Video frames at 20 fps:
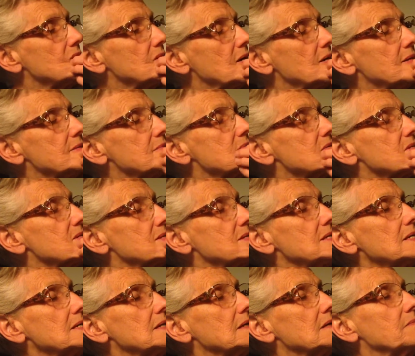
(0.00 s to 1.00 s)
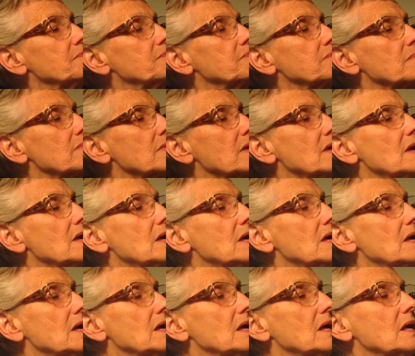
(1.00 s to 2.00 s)
Hard to see.
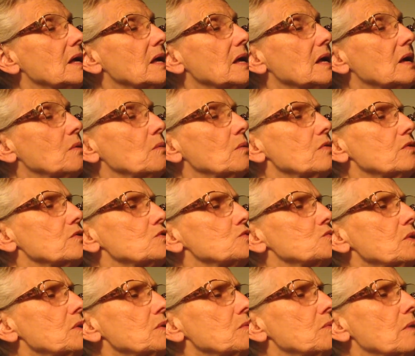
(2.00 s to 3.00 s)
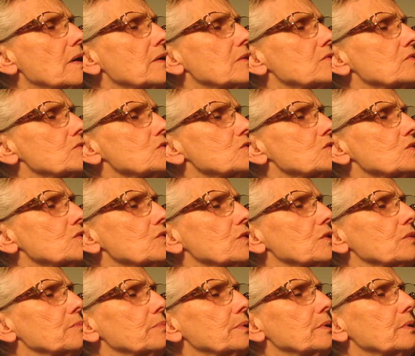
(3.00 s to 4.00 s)
When the trick riders took
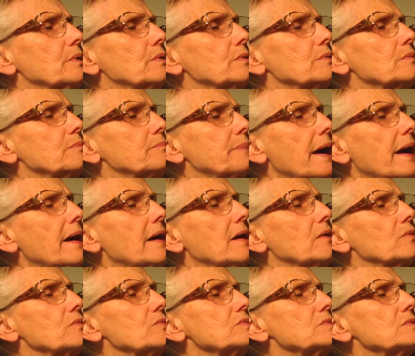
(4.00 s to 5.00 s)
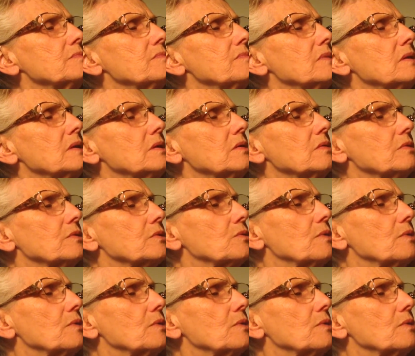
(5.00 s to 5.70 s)
their bow, bows, the